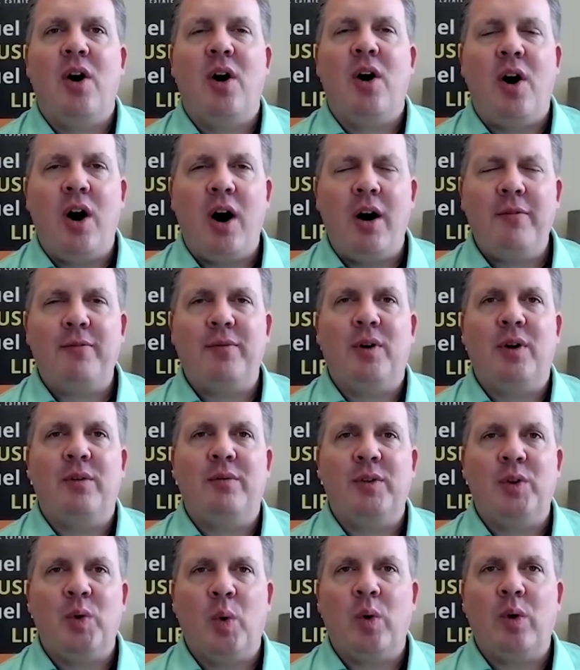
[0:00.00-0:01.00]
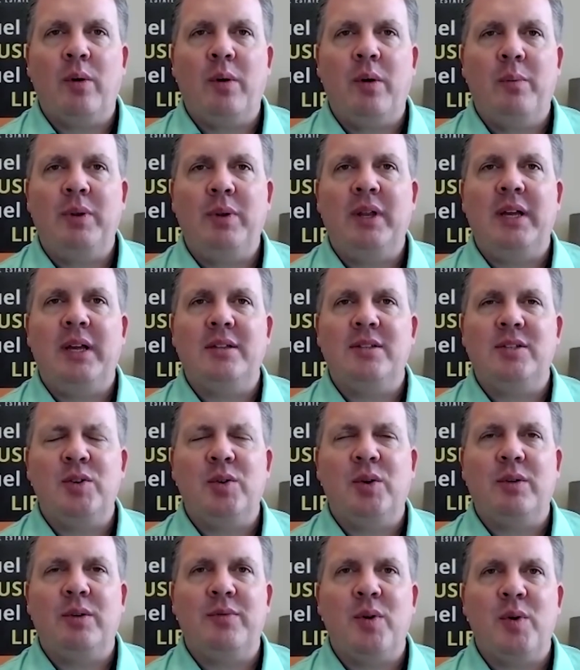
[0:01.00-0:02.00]
off of your plate so you
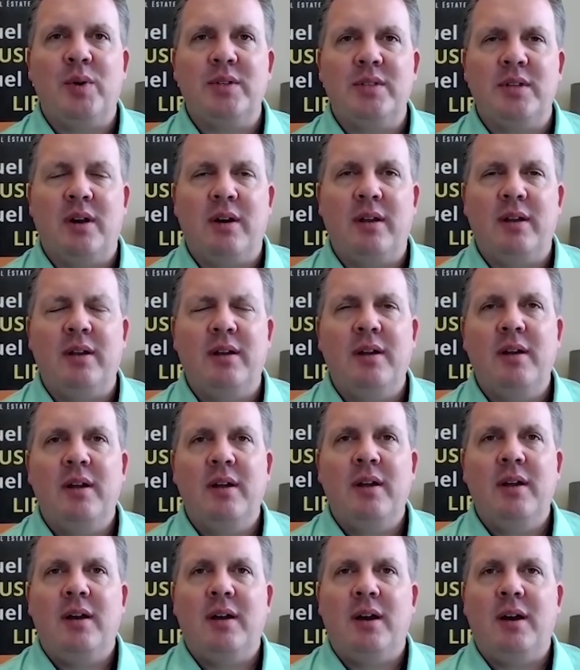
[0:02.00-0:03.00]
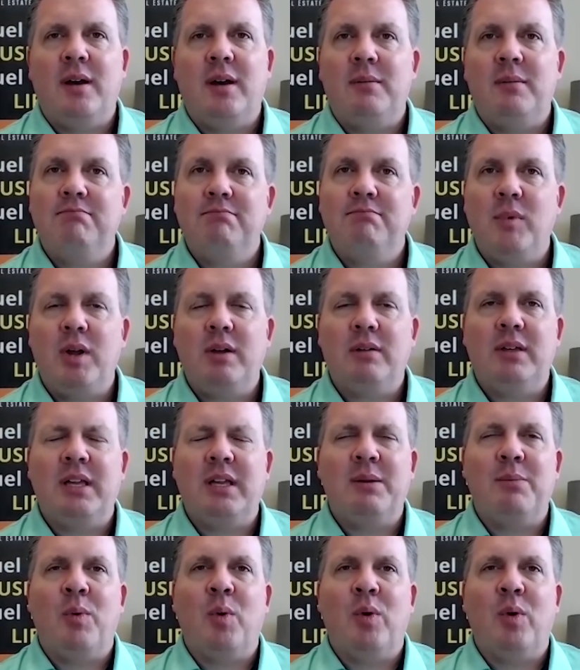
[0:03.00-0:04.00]
can focus on uh, well,
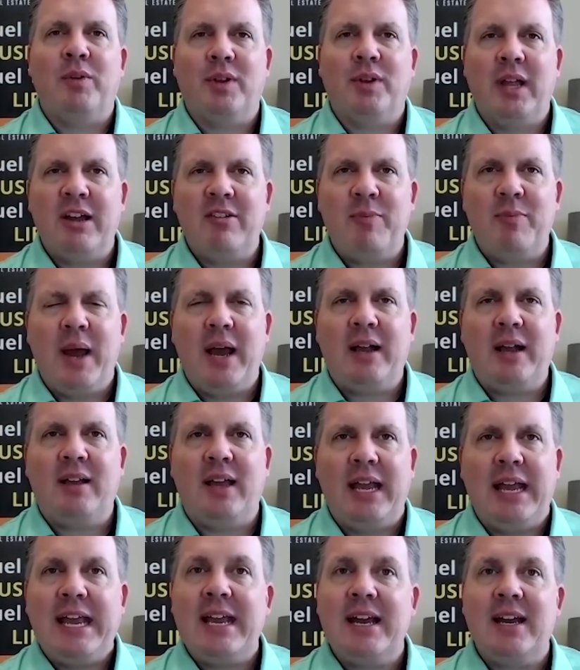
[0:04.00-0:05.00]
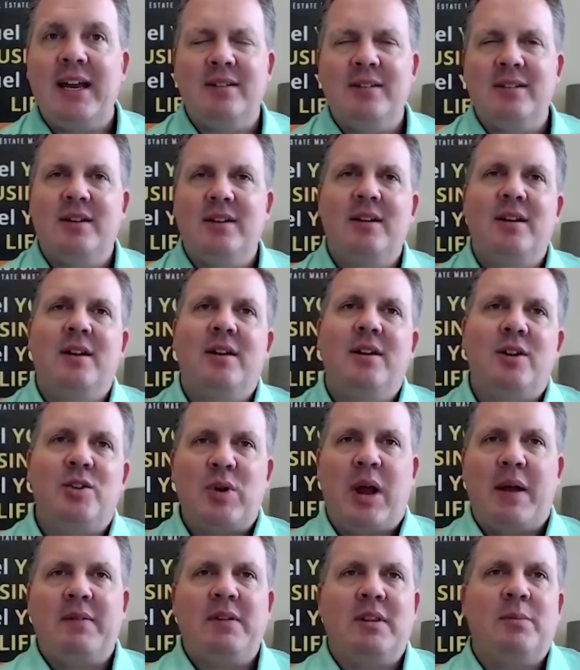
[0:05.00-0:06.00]
getting more of your life back and
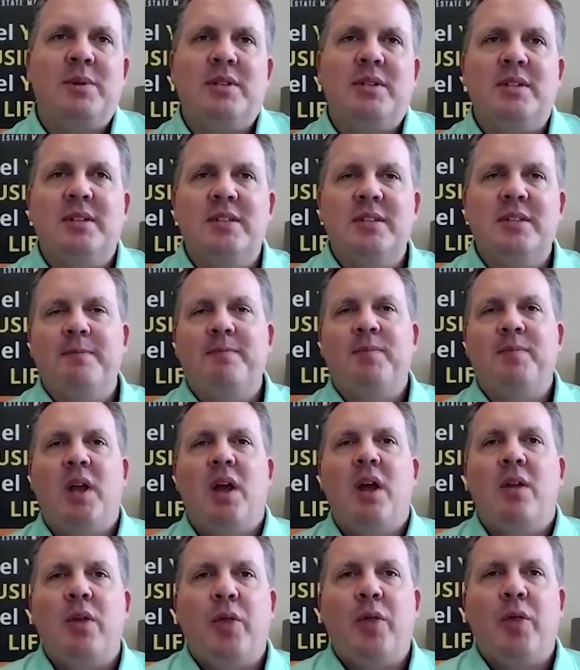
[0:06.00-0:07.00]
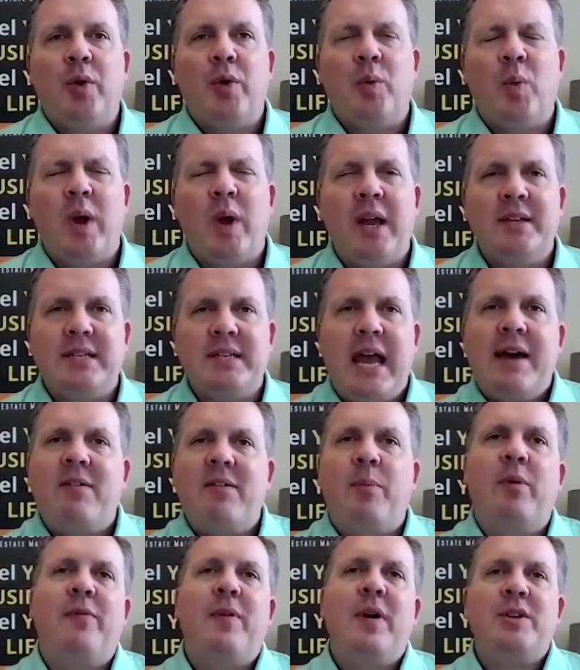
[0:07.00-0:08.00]
driving the business. The third way is I have a
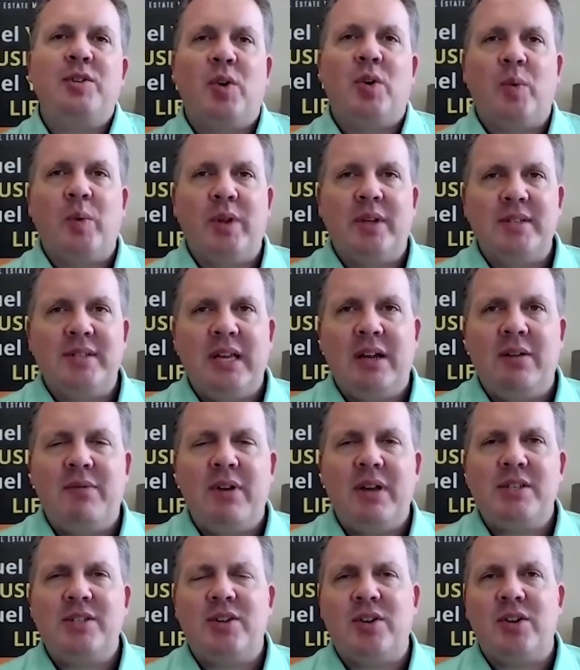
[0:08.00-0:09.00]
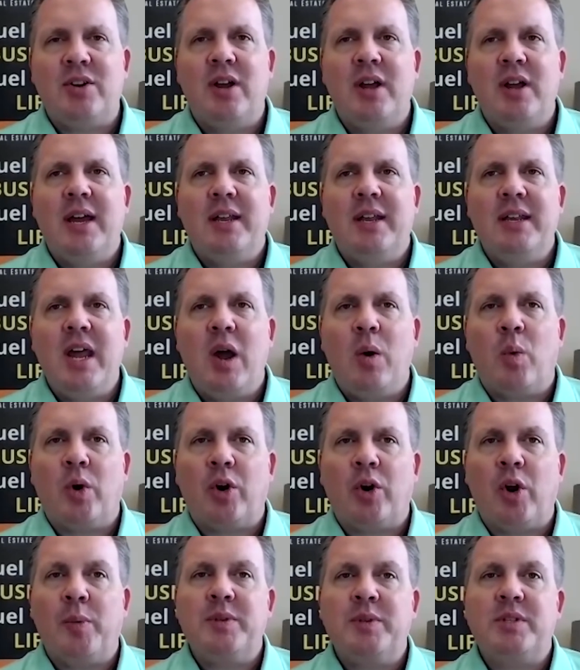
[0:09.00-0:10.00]
professional real estate investor
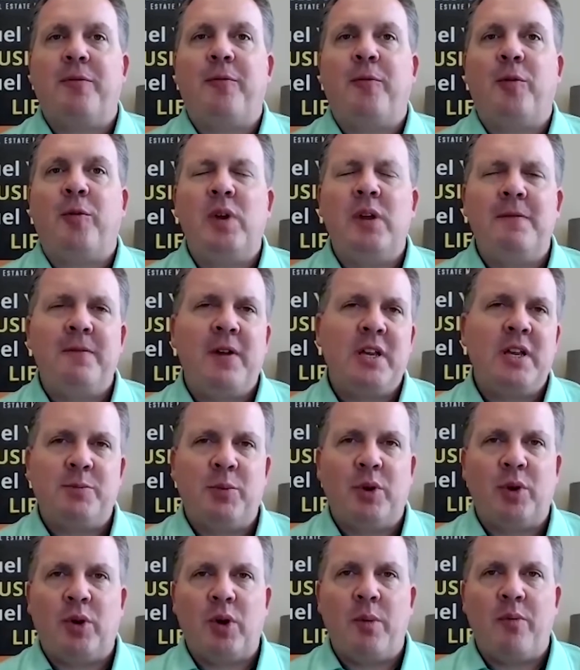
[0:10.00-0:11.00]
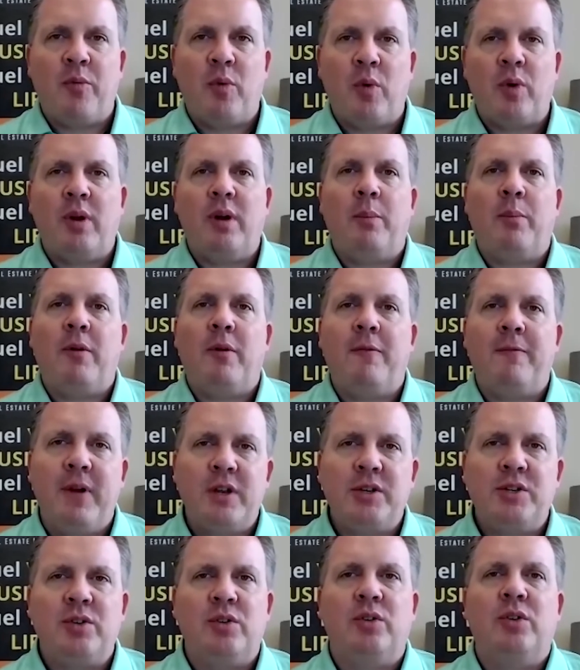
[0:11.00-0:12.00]
network group. It's a free Facebook group for
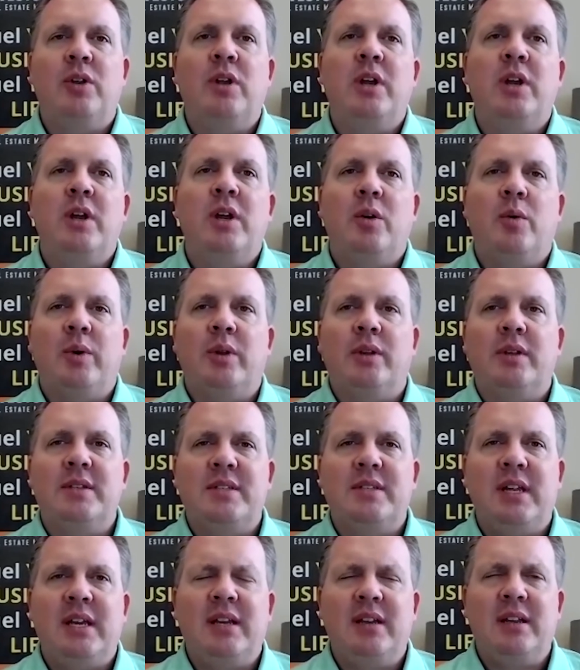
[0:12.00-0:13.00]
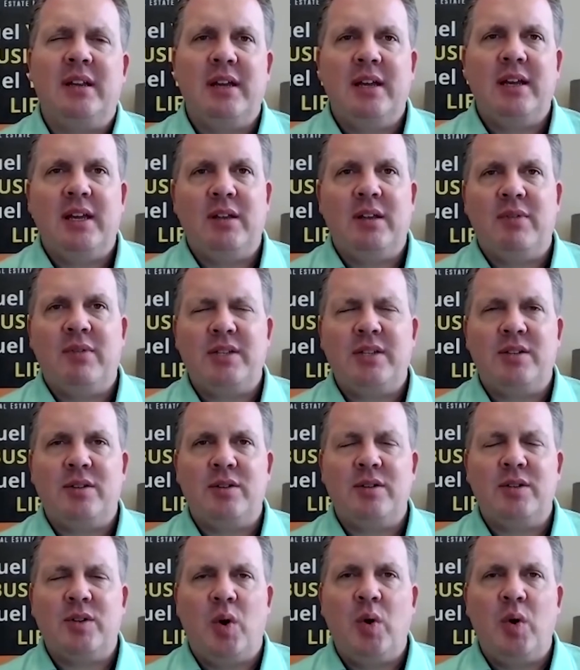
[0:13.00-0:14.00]
professional real estate
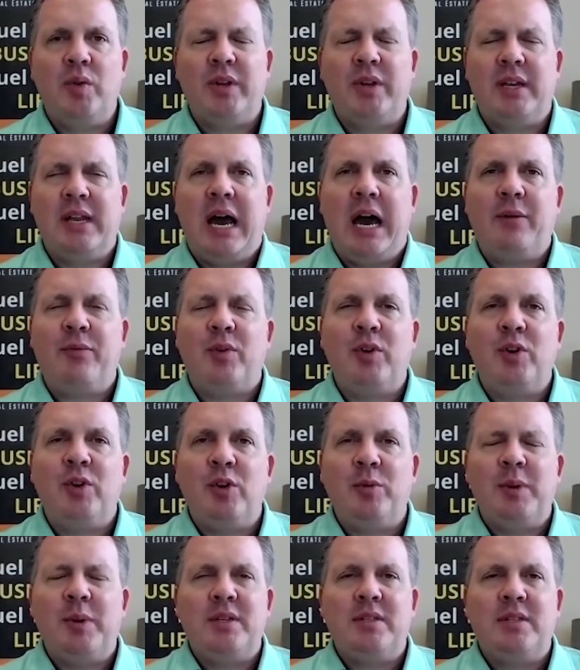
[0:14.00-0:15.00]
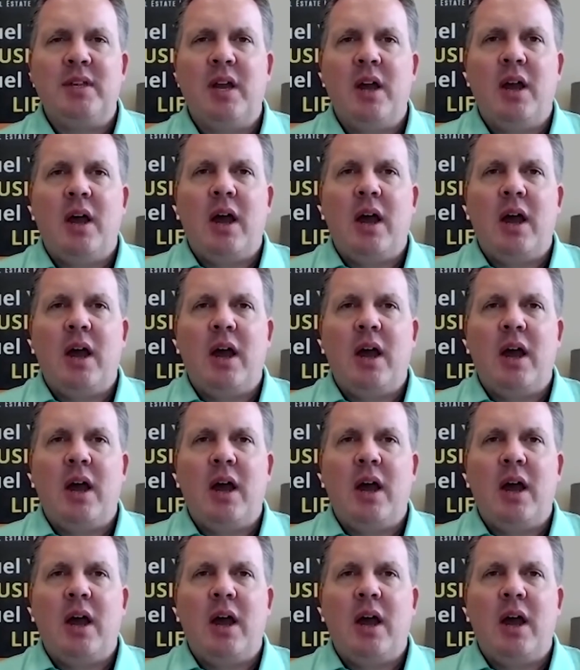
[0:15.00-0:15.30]
investors only, not for newbies.